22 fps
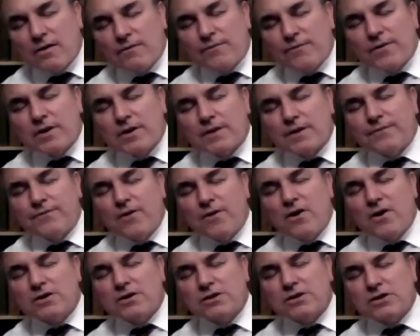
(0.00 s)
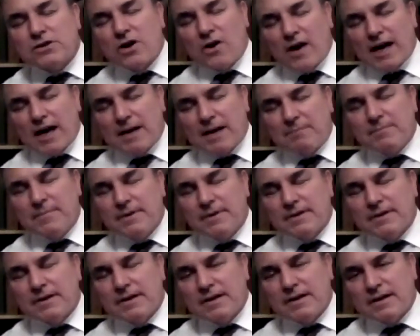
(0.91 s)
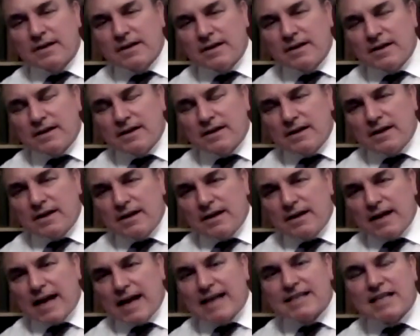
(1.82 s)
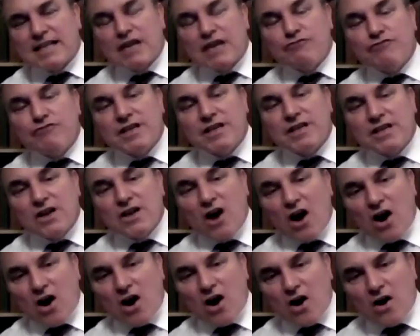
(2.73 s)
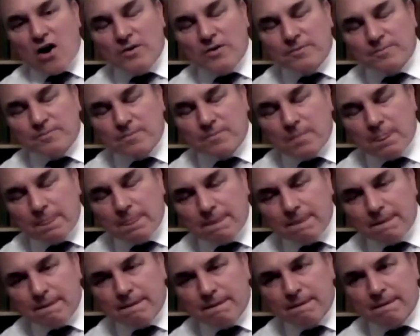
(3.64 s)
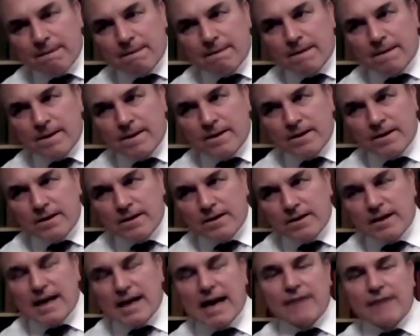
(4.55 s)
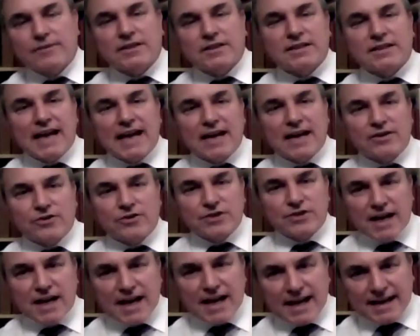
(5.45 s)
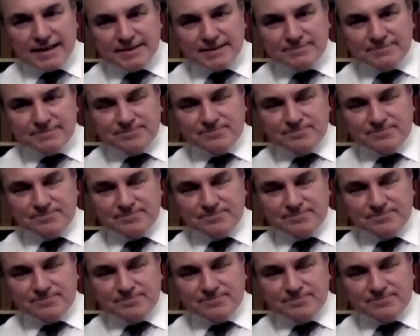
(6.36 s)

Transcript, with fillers: for the first time as they really are, you have to stand on your head.